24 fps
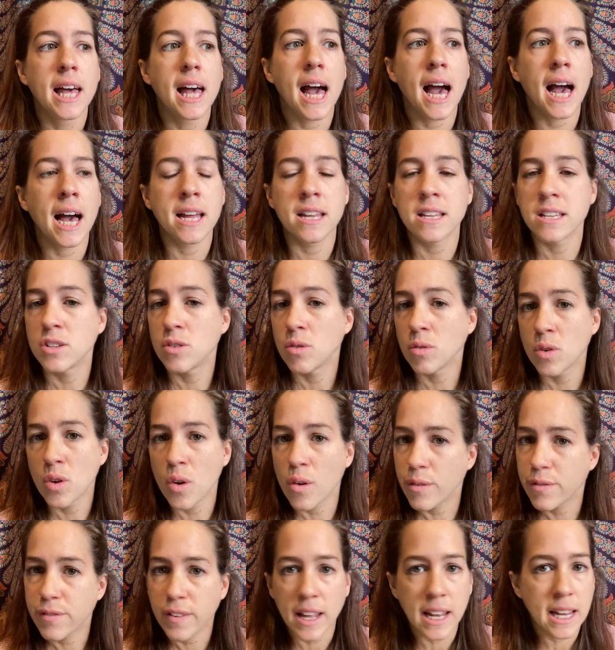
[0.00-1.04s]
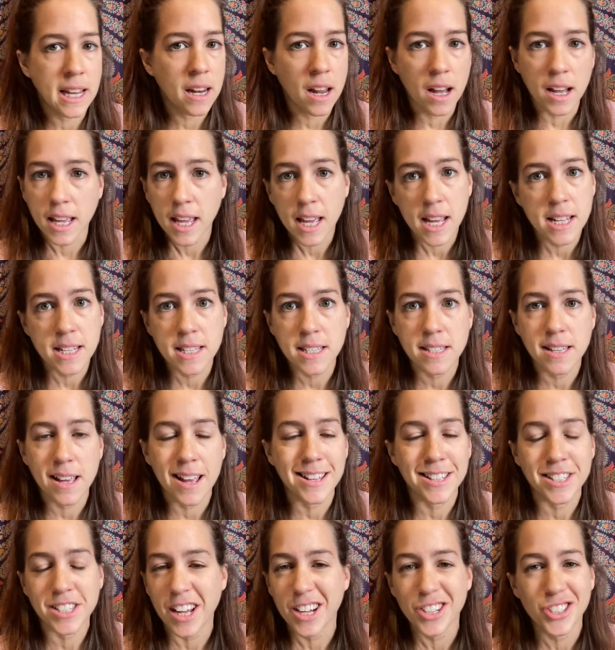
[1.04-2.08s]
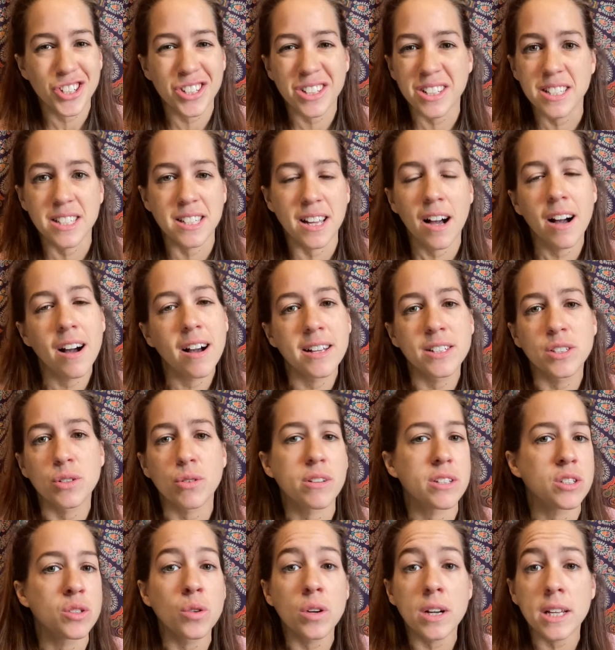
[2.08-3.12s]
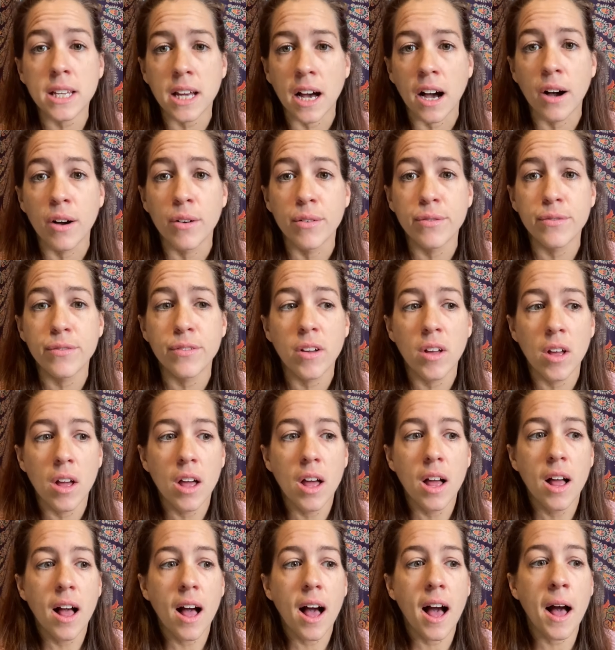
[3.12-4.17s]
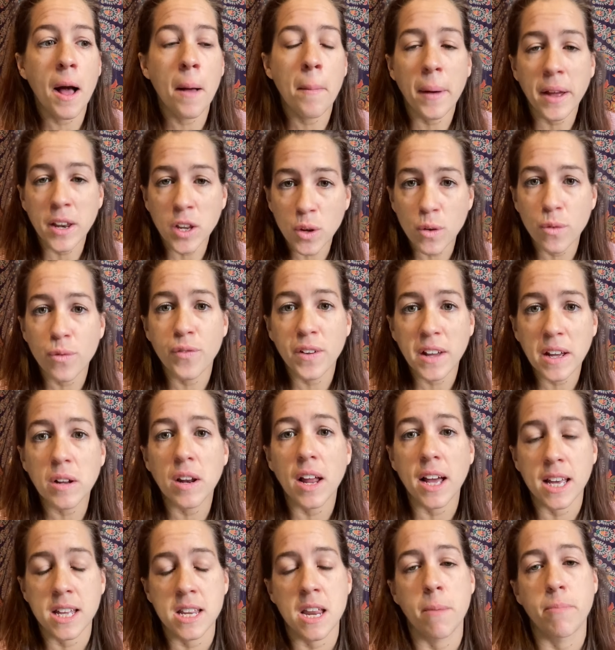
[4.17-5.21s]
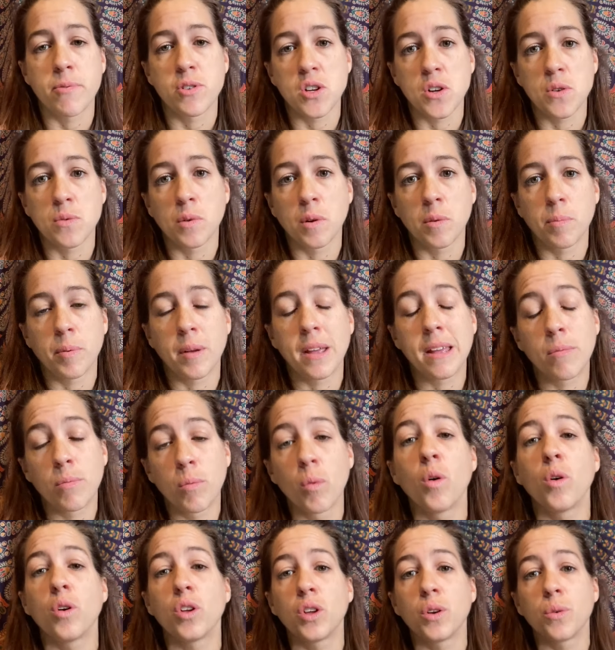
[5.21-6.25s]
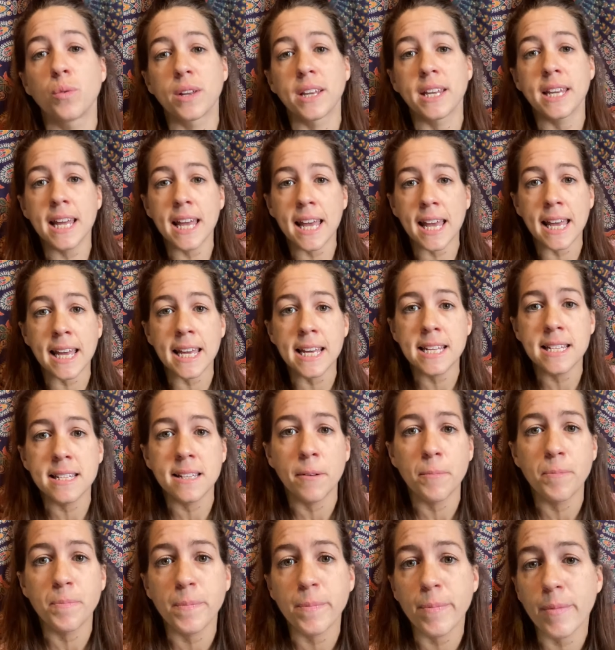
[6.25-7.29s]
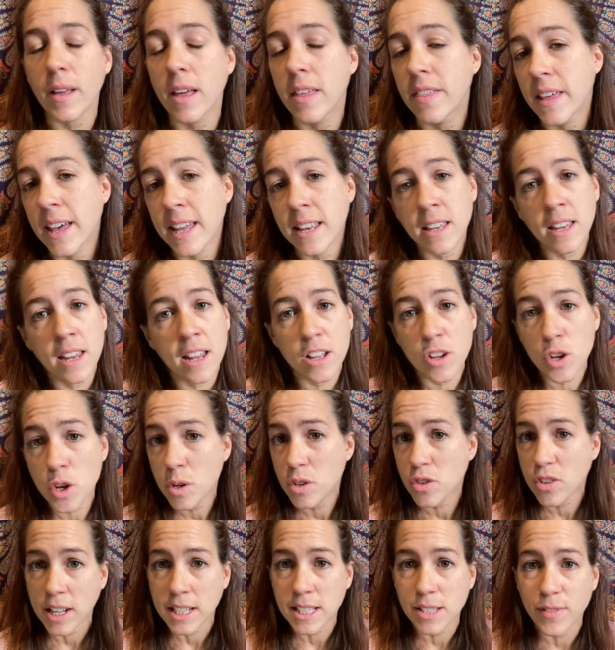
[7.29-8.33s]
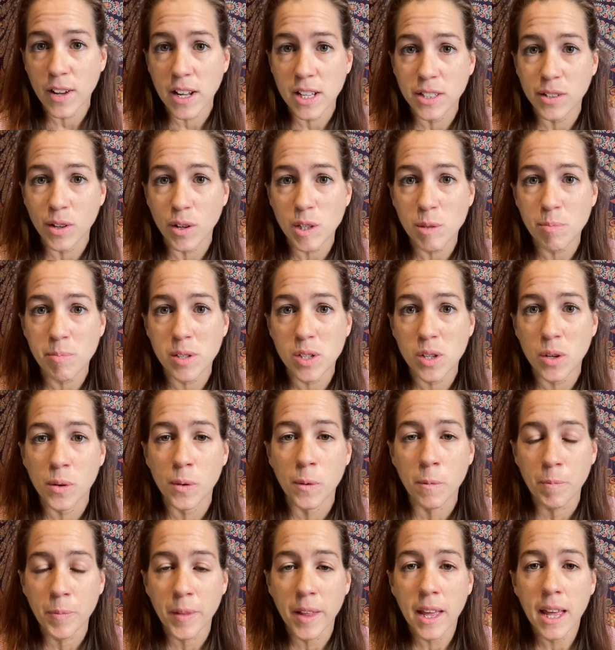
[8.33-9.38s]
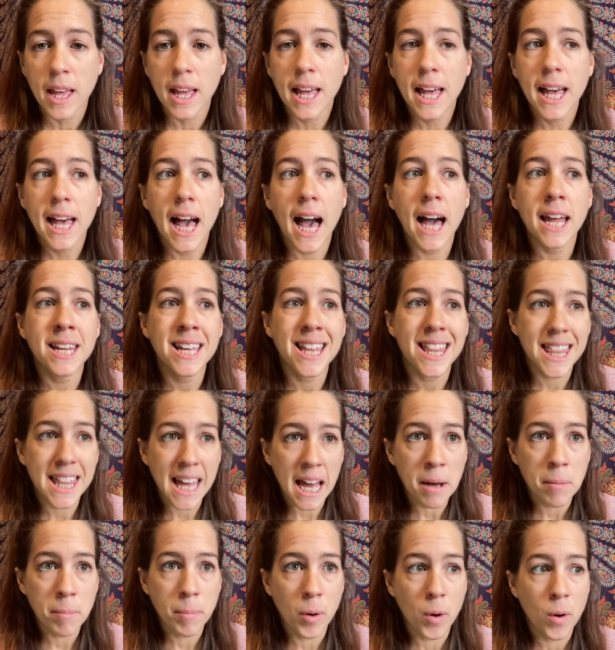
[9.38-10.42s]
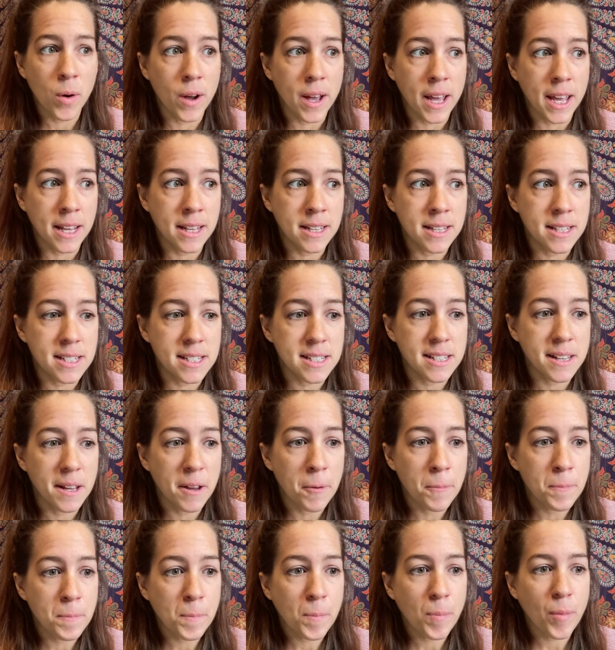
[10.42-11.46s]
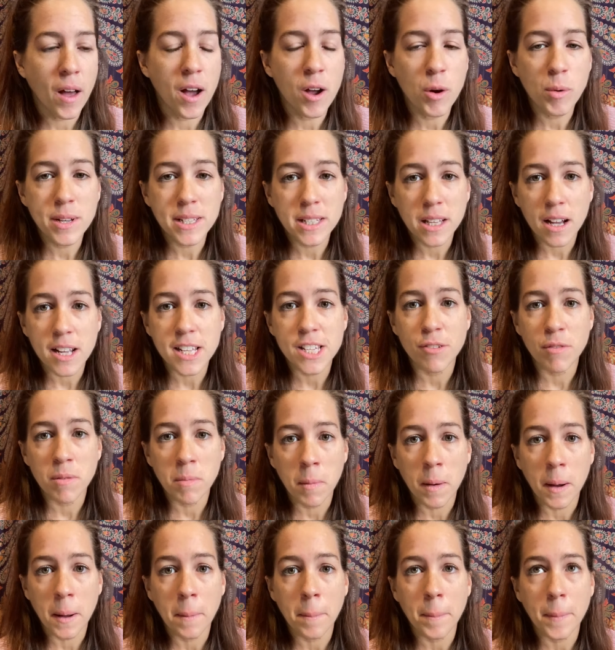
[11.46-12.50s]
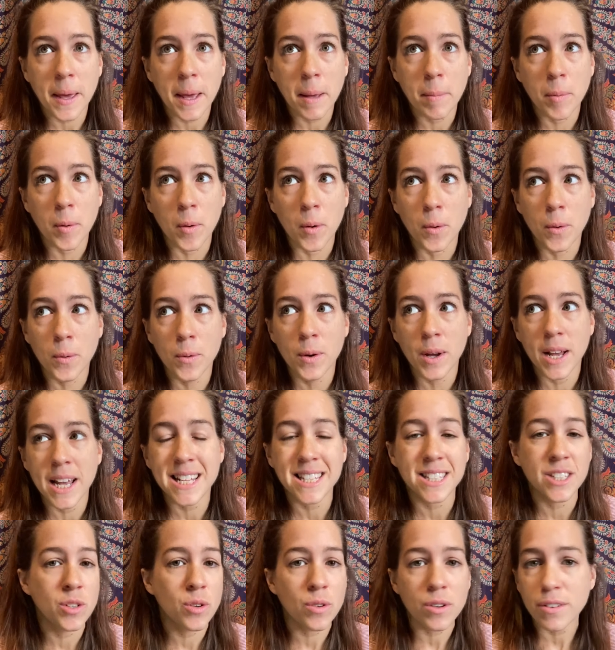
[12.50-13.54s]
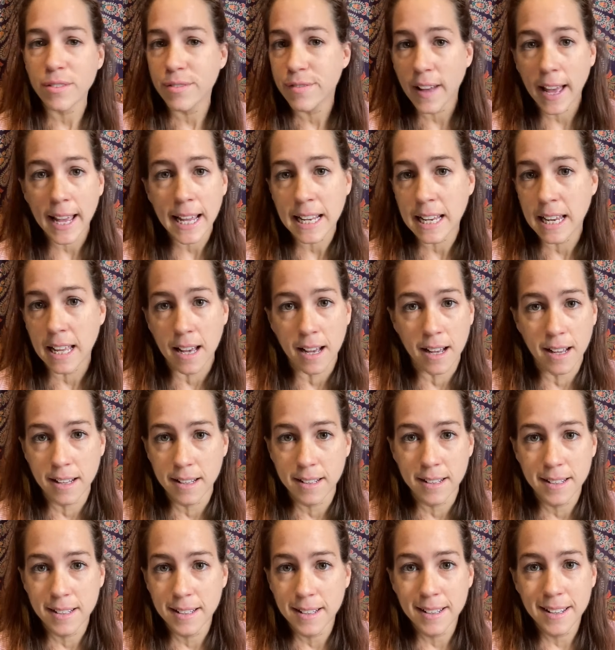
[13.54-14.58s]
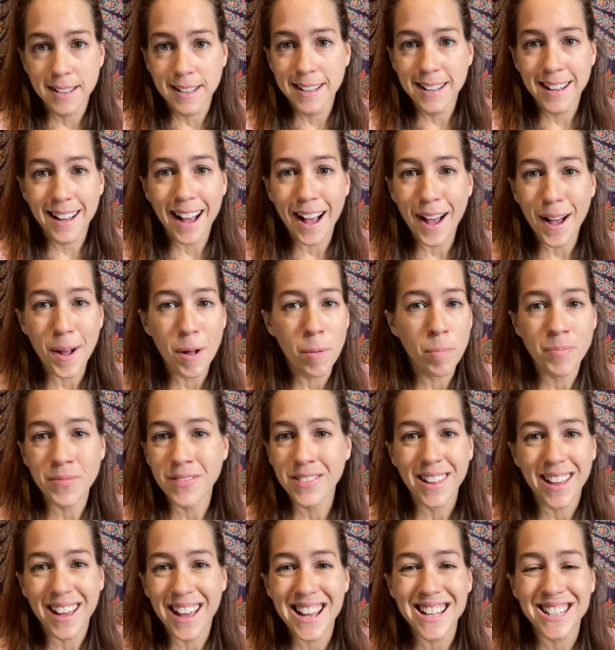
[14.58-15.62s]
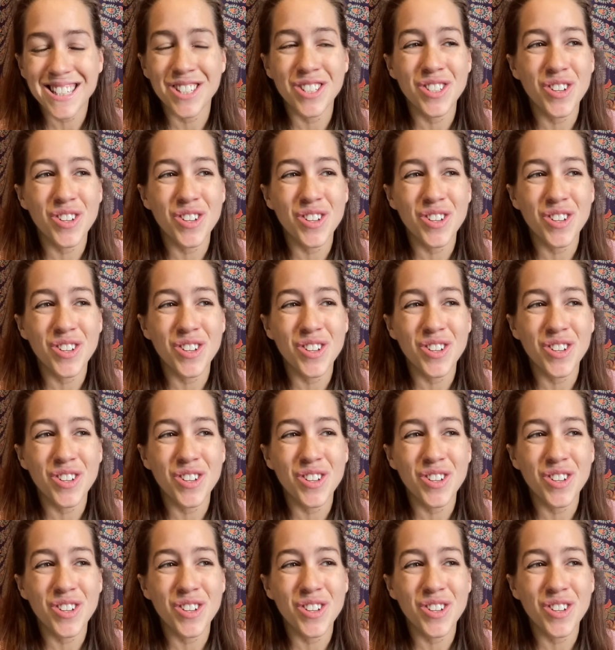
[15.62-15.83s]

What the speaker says: and you're not feeling like it's touching the sides or it's not enough, and you feel like an epidural would be what you would need, then you transfer to hospital. And at that point, I always like to remind people it's not a failure. It's